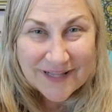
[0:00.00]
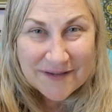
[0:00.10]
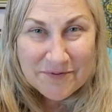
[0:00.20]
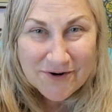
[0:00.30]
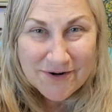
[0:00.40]

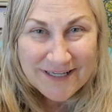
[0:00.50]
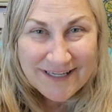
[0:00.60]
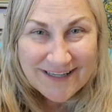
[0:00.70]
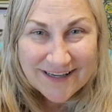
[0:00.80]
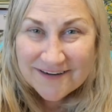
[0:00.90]
Hi,
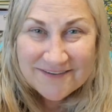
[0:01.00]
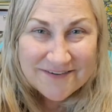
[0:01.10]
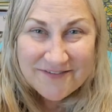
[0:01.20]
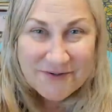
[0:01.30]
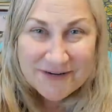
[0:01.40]
Brody. I don't know
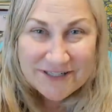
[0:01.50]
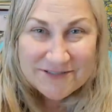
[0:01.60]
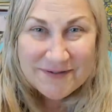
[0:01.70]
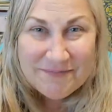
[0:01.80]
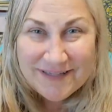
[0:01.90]
if you watch
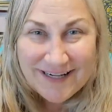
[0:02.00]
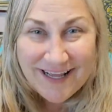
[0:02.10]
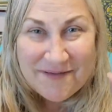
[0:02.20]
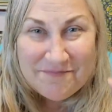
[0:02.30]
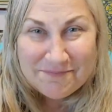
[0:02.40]
me, but
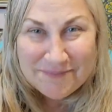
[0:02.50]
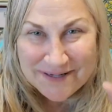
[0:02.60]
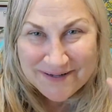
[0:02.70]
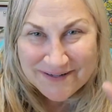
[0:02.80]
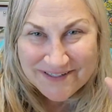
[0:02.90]
hi,
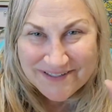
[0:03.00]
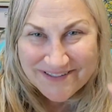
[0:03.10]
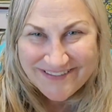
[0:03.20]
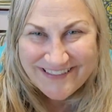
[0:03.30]
Bo.